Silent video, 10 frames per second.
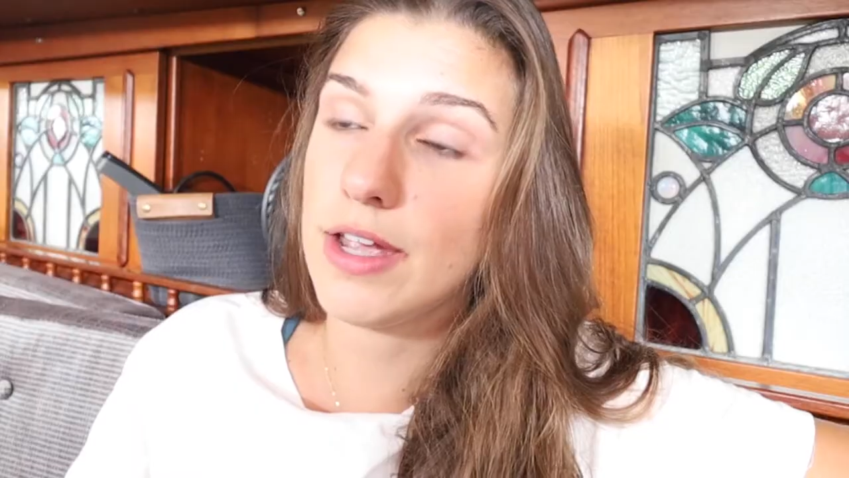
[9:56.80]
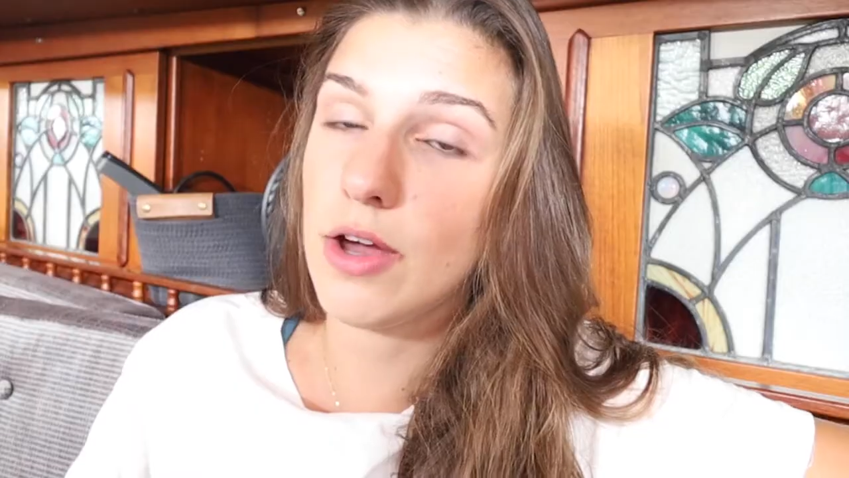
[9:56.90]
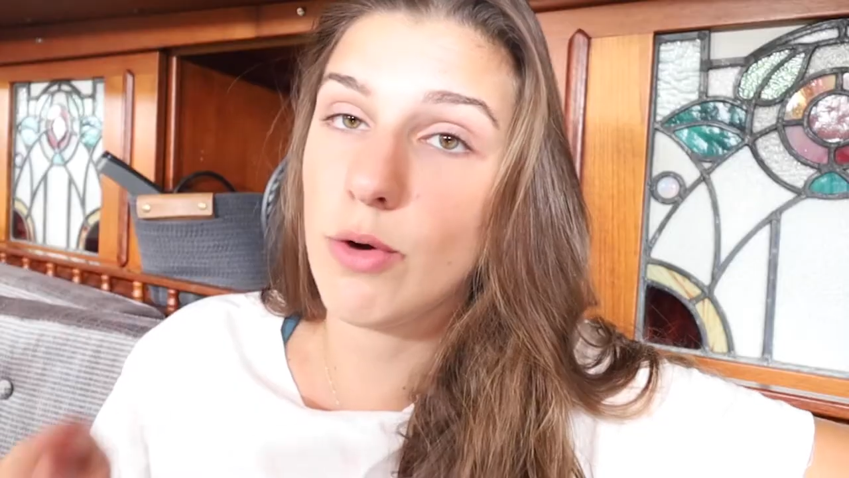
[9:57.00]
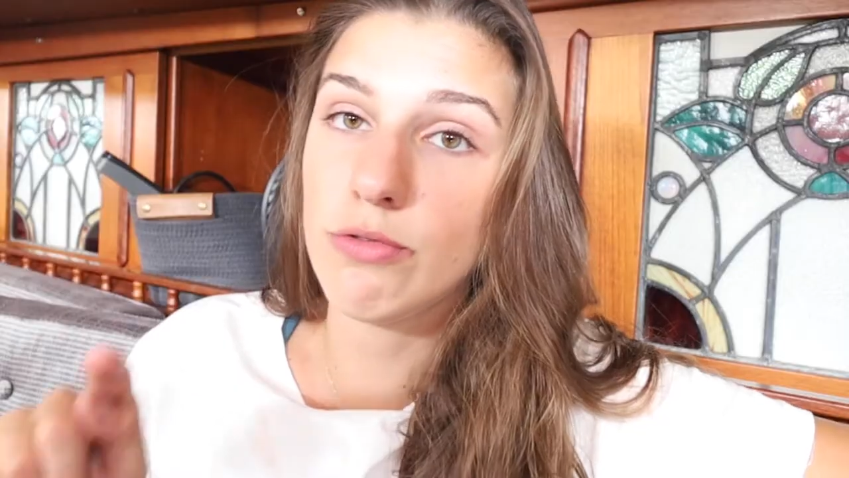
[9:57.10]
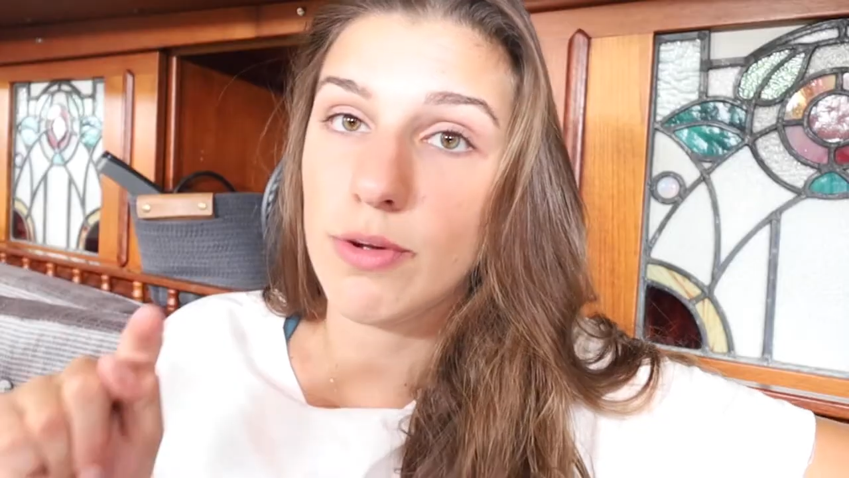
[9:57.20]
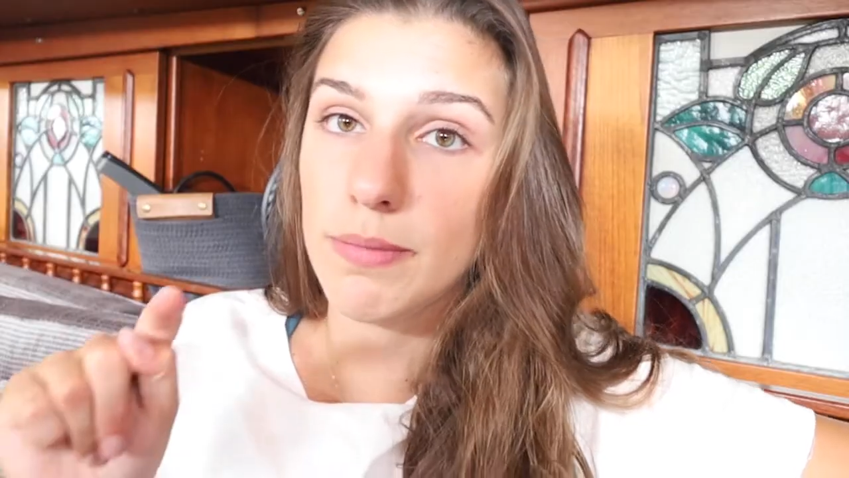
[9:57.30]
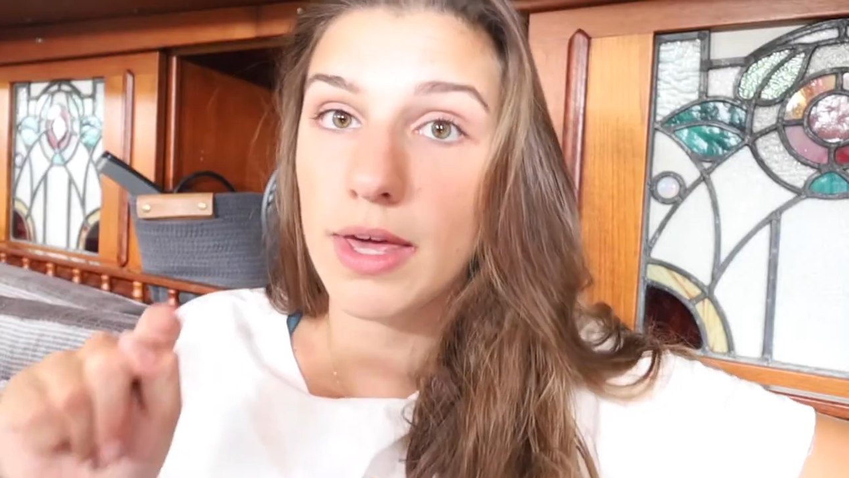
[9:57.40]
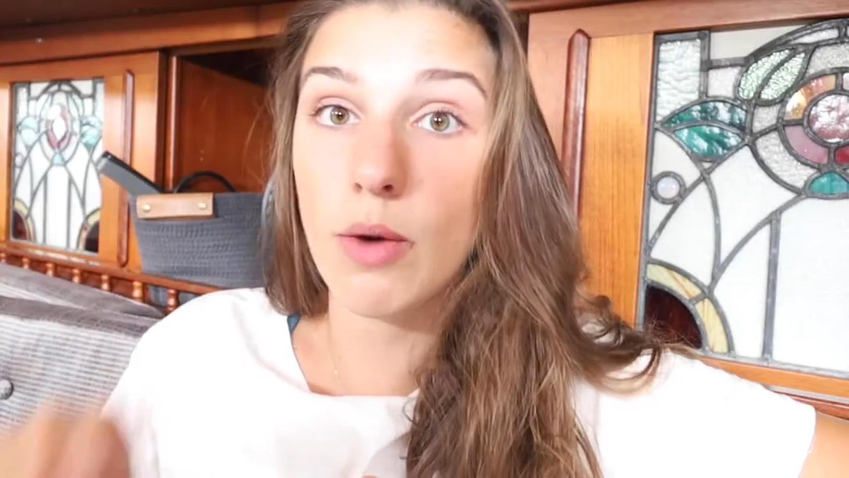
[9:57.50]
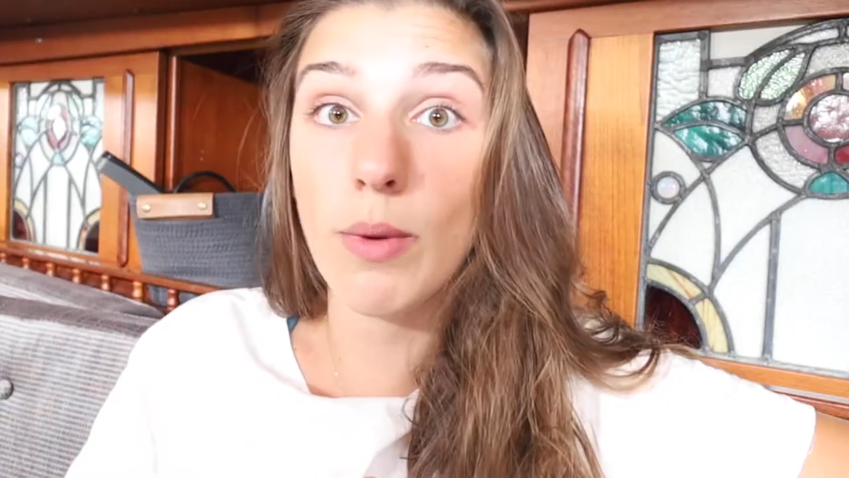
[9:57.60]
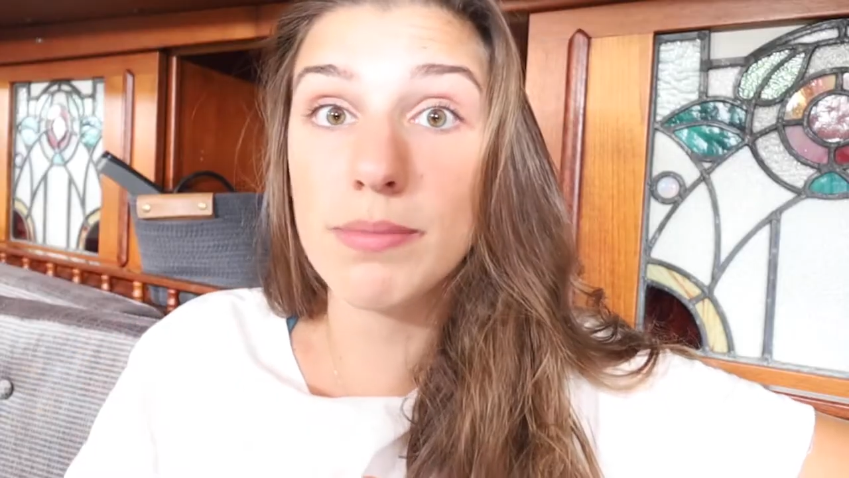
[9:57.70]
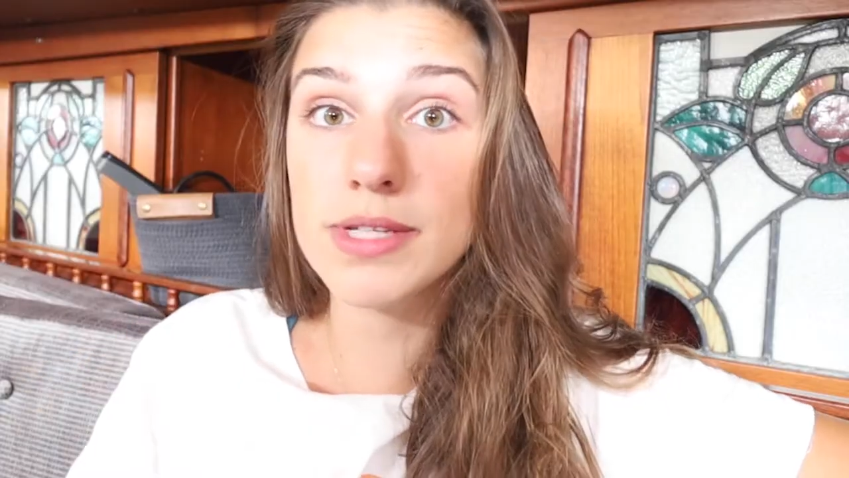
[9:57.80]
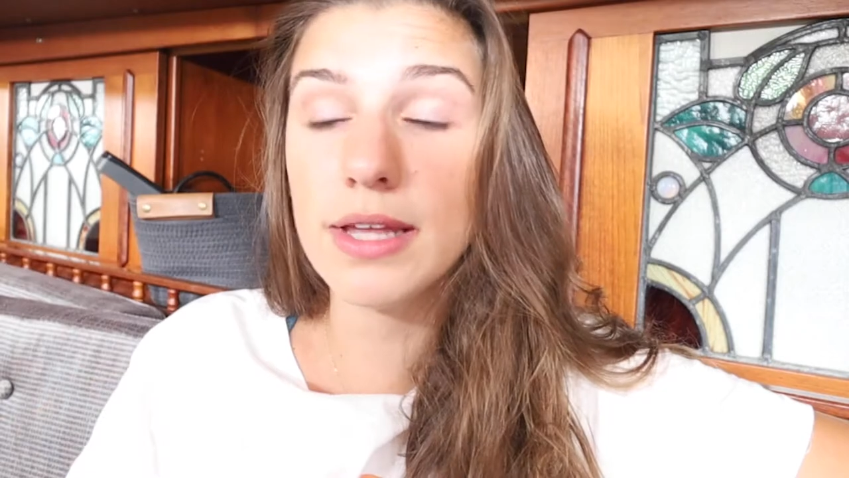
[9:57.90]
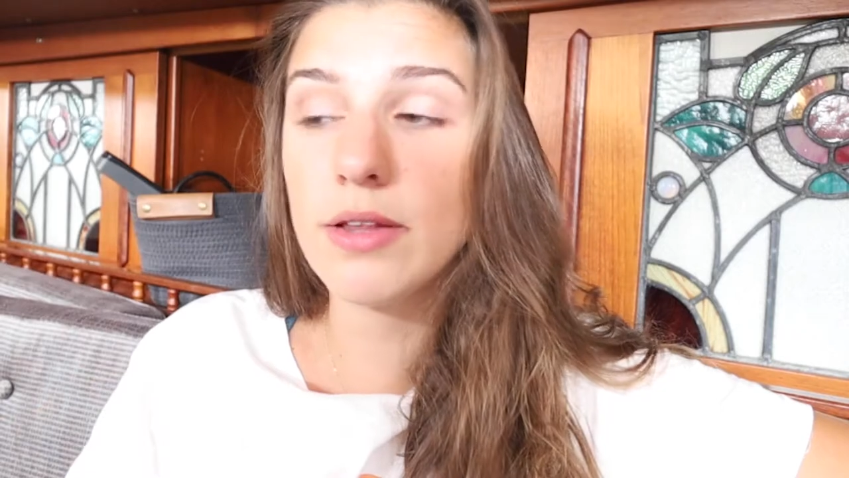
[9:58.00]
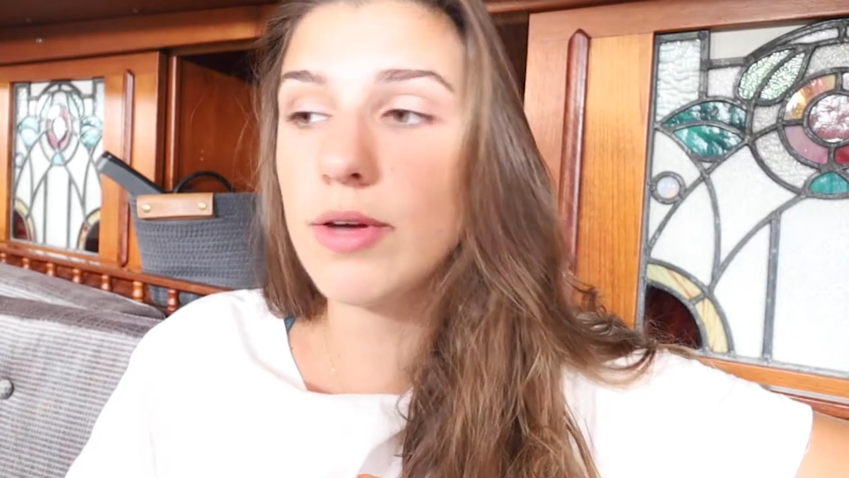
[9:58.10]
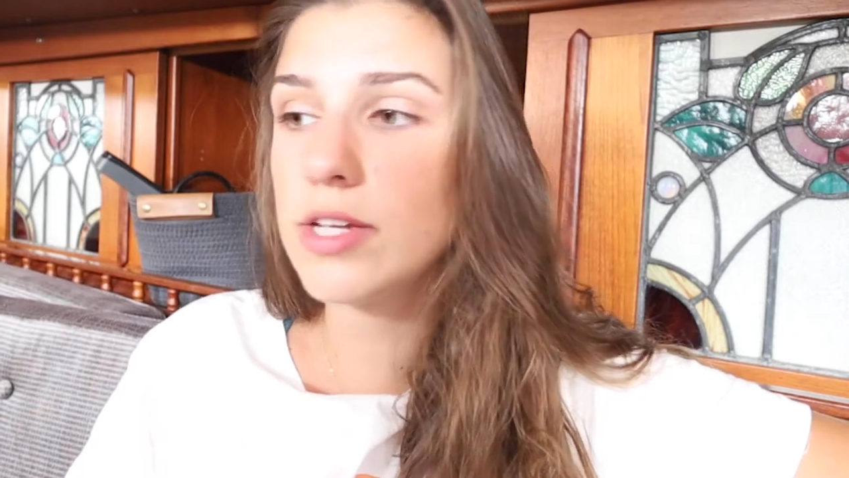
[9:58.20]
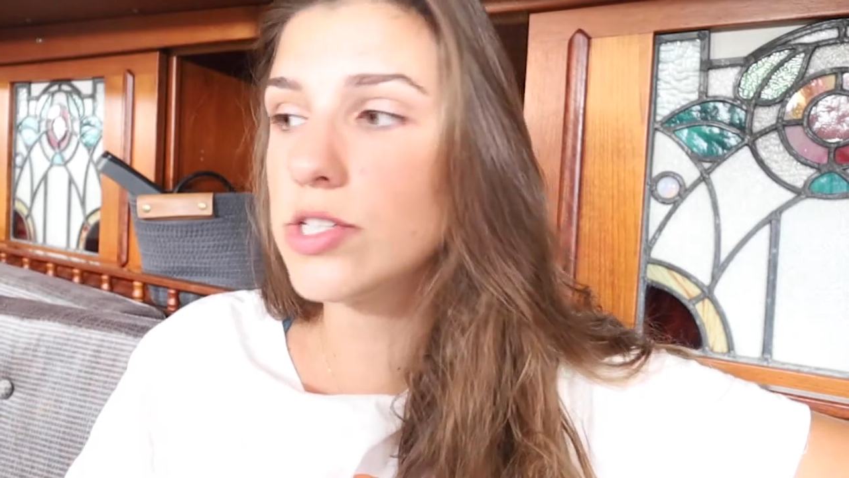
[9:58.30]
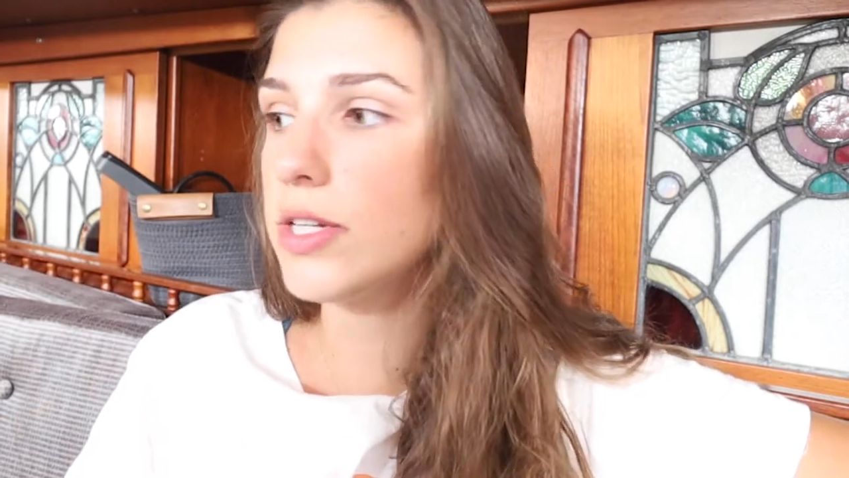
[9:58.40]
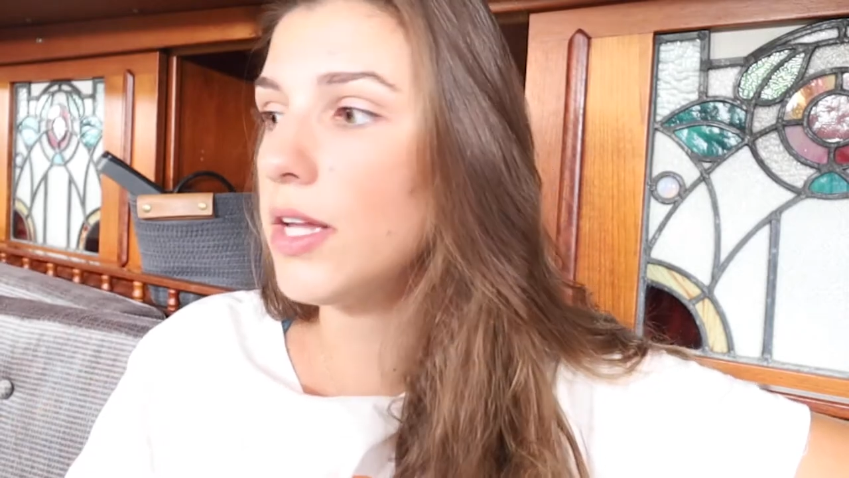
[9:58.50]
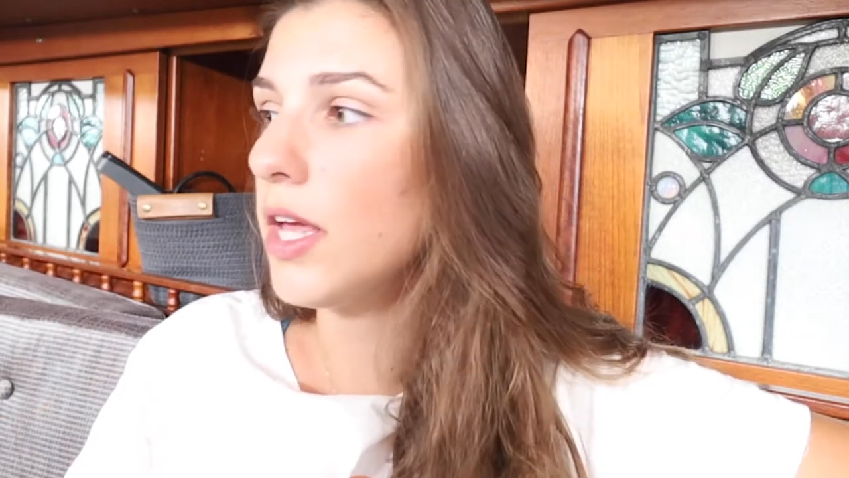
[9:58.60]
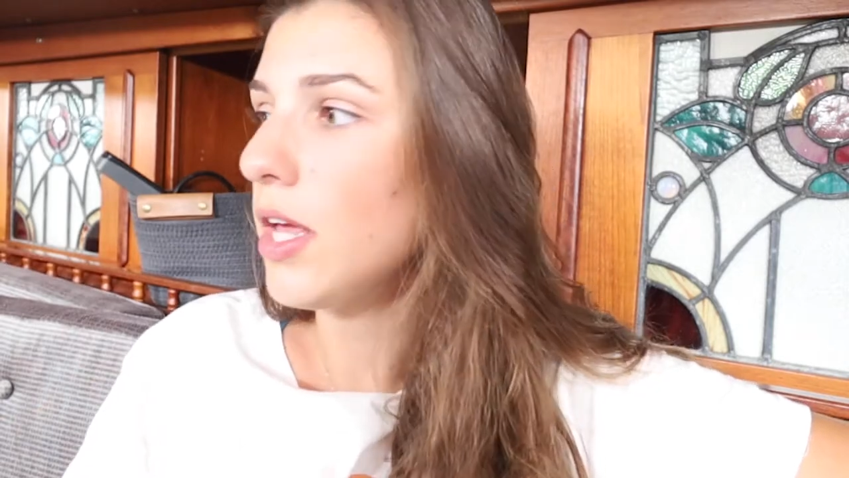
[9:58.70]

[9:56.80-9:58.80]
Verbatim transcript: I go from like a website location.